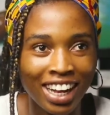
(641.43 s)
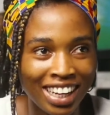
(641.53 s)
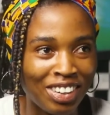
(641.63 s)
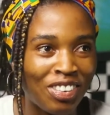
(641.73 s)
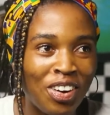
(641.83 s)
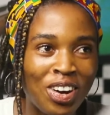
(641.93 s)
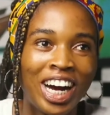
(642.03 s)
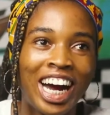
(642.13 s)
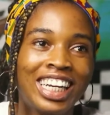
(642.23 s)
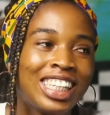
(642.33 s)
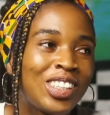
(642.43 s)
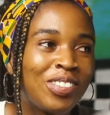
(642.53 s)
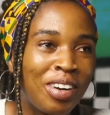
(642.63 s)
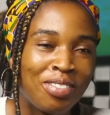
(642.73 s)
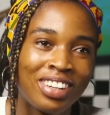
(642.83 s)
Like, I just
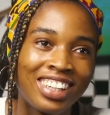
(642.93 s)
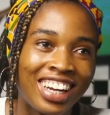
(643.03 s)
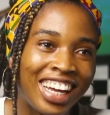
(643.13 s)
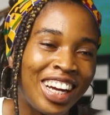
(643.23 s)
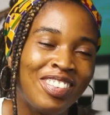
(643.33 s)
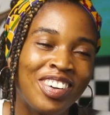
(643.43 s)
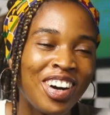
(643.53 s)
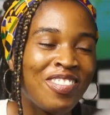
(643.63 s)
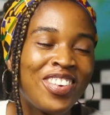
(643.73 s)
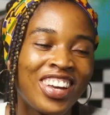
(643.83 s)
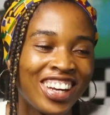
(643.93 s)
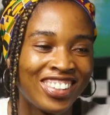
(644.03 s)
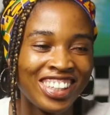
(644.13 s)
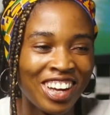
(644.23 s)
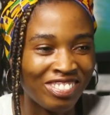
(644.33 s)
told my friend that, like, I'm happy you're
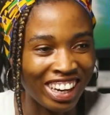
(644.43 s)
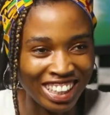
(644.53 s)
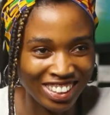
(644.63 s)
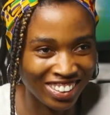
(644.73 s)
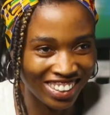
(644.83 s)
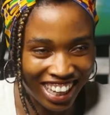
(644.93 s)
doing a maths course.